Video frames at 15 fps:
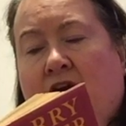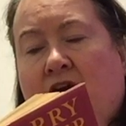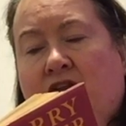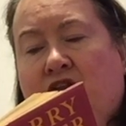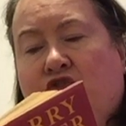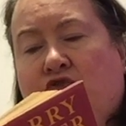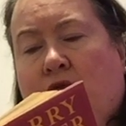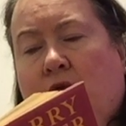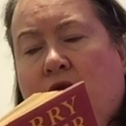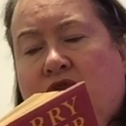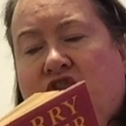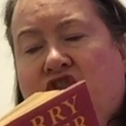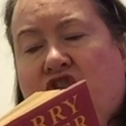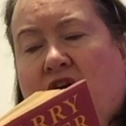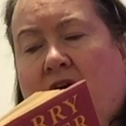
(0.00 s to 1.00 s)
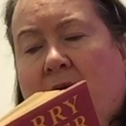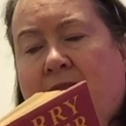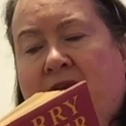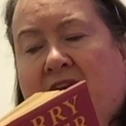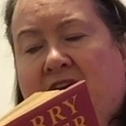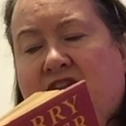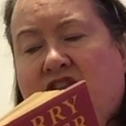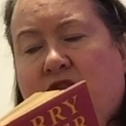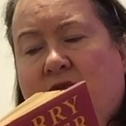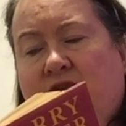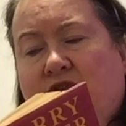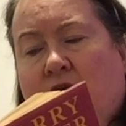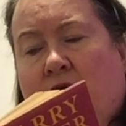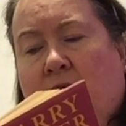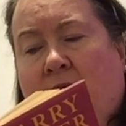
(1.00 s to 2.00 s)
The troll stopped next to a
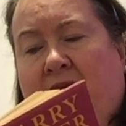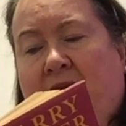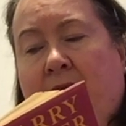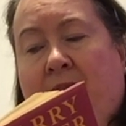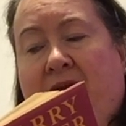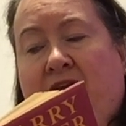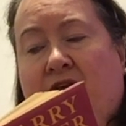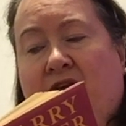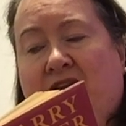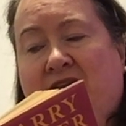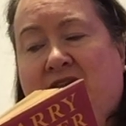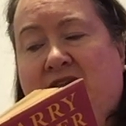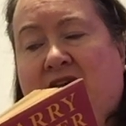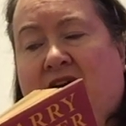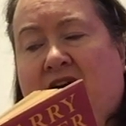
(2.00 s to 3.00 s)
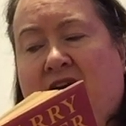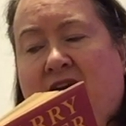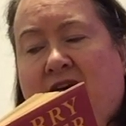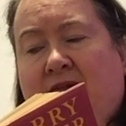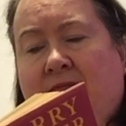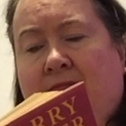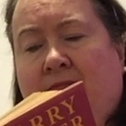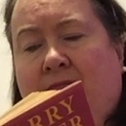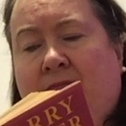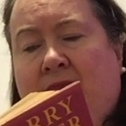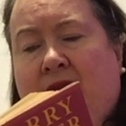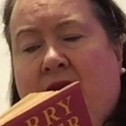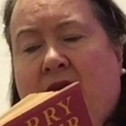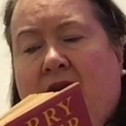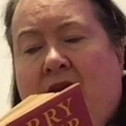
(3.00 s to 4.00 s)
doorway and peered inside.
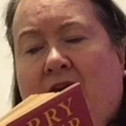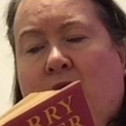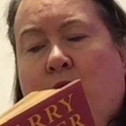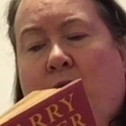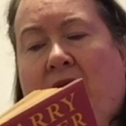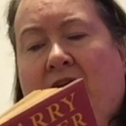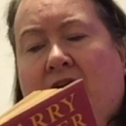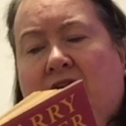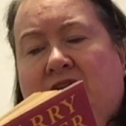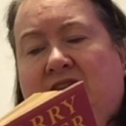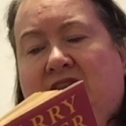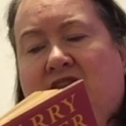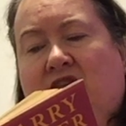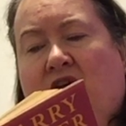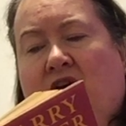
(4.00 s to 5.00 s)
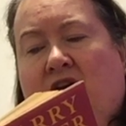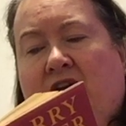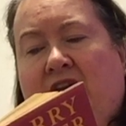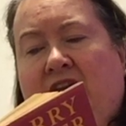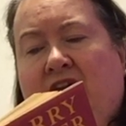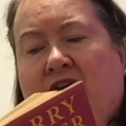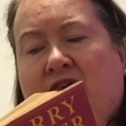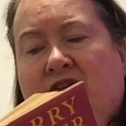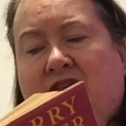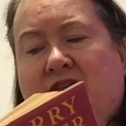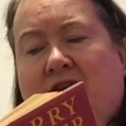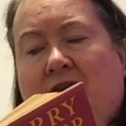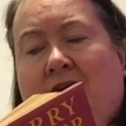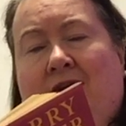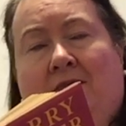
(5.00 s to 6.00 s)
It waggled its long ears,
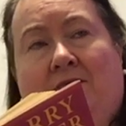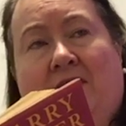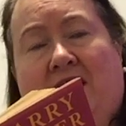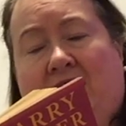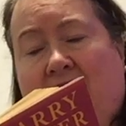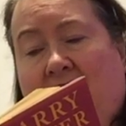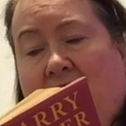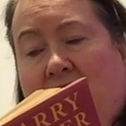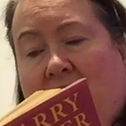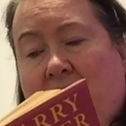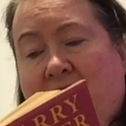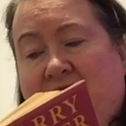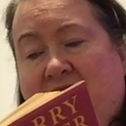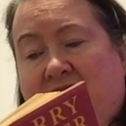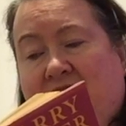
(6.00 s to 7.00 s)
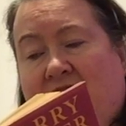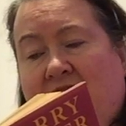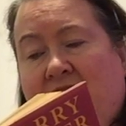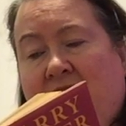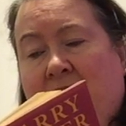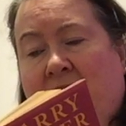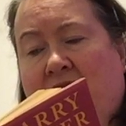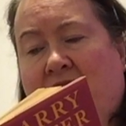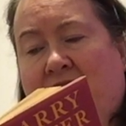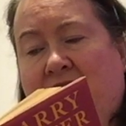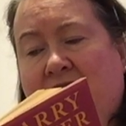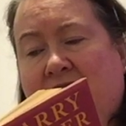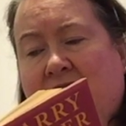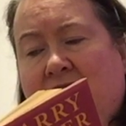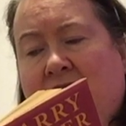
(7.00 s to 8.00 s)
making up its tiny
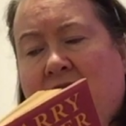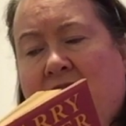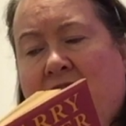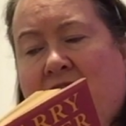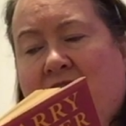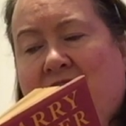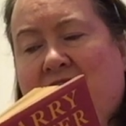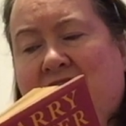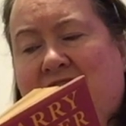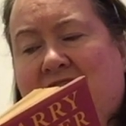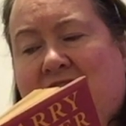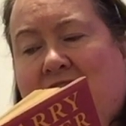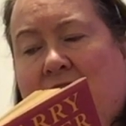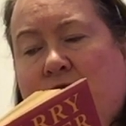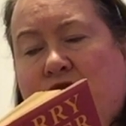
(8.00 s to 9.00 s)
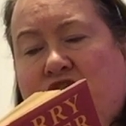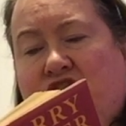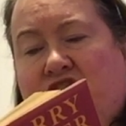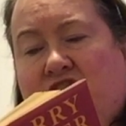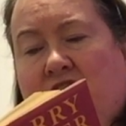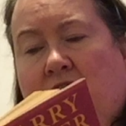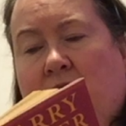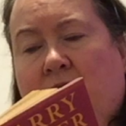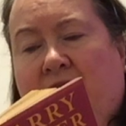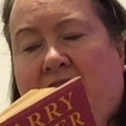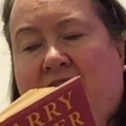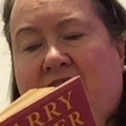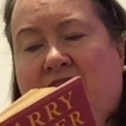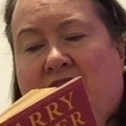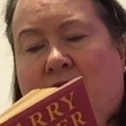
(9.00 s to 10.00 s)
mind, then slouched slowly
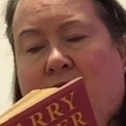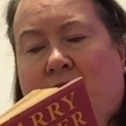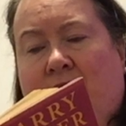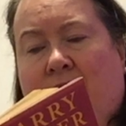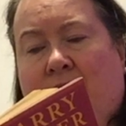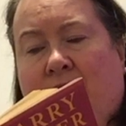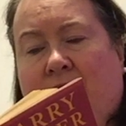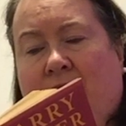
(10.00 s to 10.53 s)
into the room.